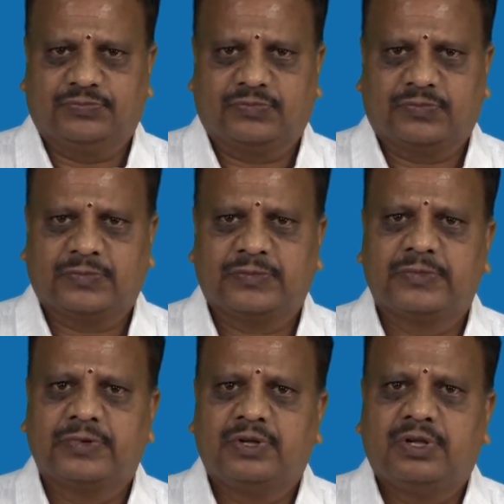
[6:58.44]

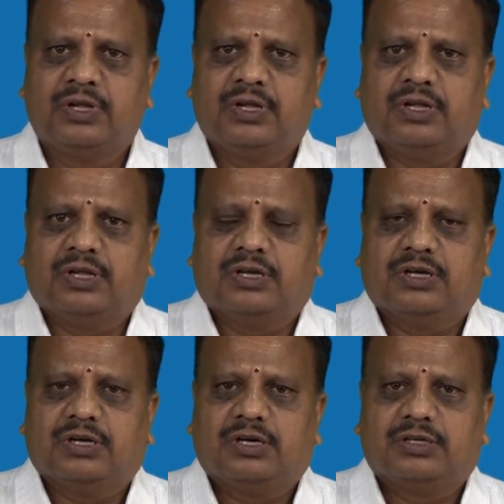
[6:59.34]

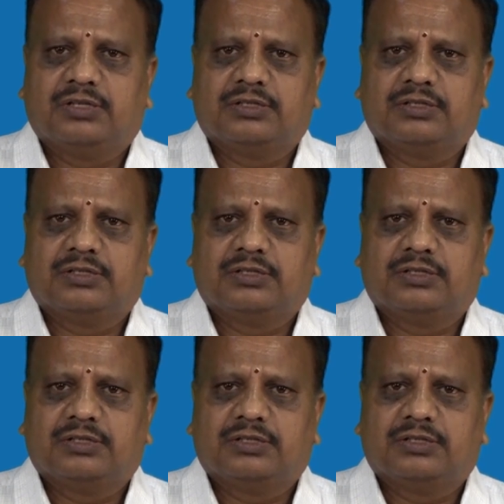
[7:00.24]
(no one is talking)